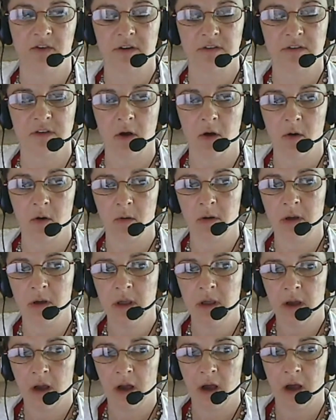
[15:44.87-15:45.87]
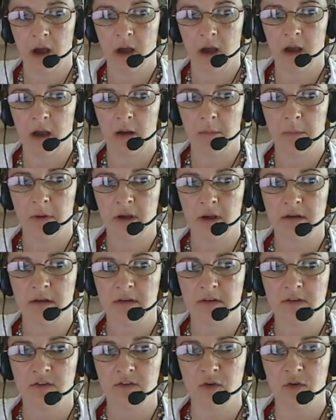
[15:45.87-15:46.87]
So
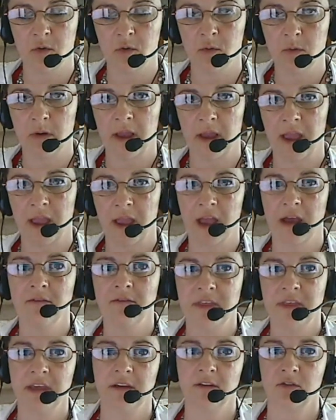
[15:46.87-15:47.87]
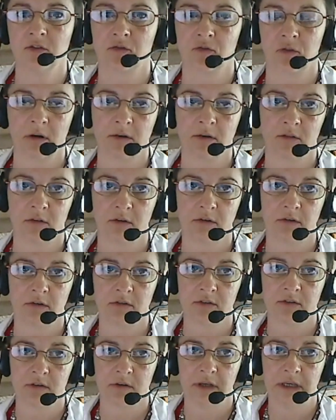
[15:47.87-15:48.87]
to have the
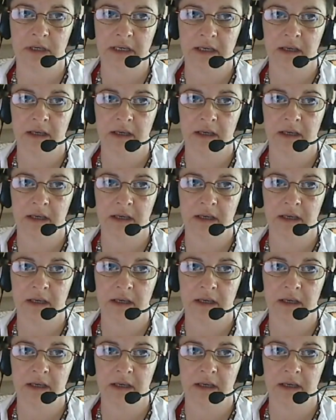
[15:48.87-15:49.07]
instructors,